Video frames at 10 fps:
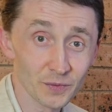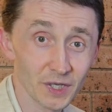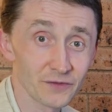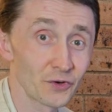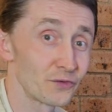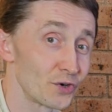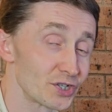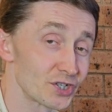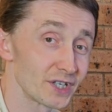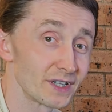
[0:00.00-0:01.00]
so much for
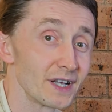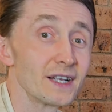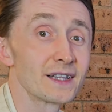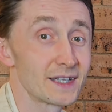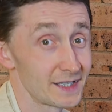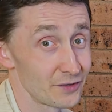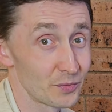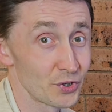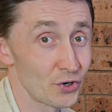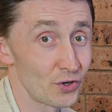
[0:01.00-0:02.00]
watching, this
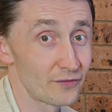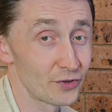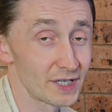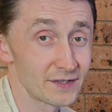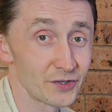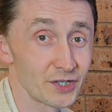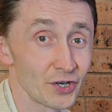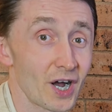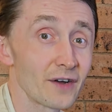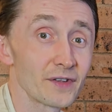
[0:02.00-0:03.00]
will be all for this
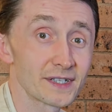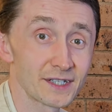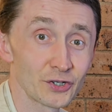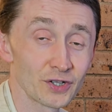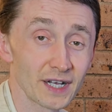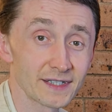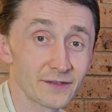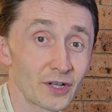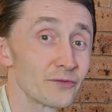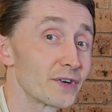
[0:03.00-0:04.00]
video. I will see you
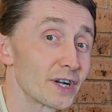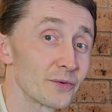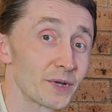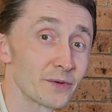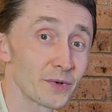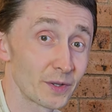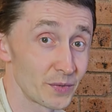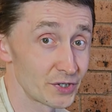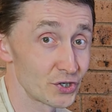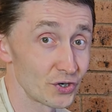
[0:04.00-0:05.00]
next one, where we
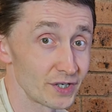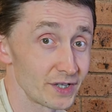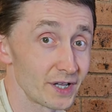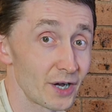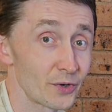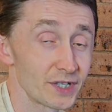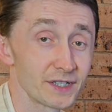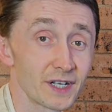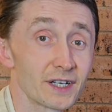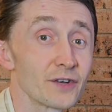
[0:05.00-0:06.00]
will be joining our
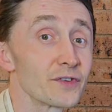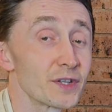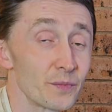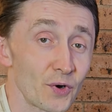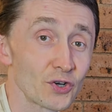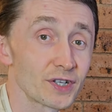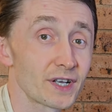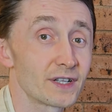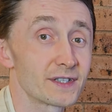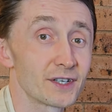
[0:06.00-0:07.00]
Entertainer with
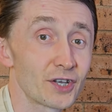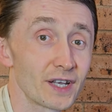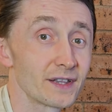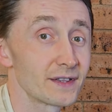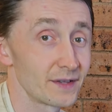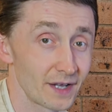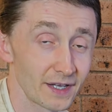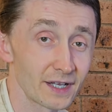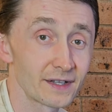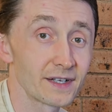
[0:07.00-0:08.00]
both hands, okay?
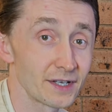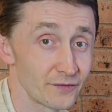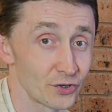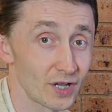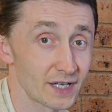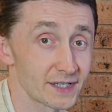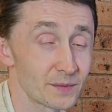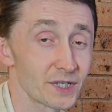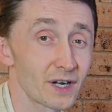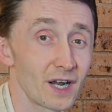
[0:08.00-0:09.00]
Again, if you like,
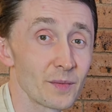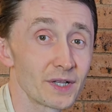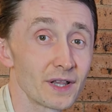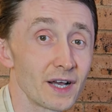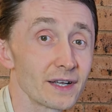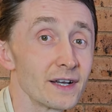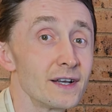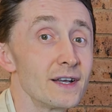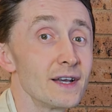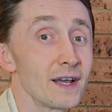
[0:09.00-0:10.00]
subscribe and like,
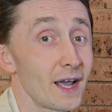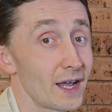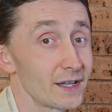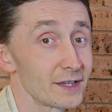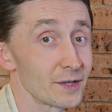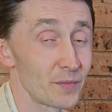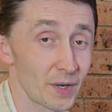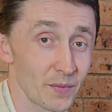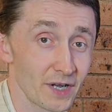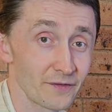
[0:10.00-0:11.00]
and
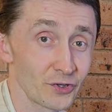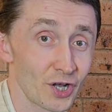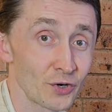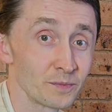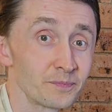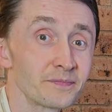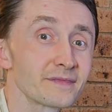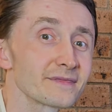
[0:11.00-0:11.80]
bye bye for now.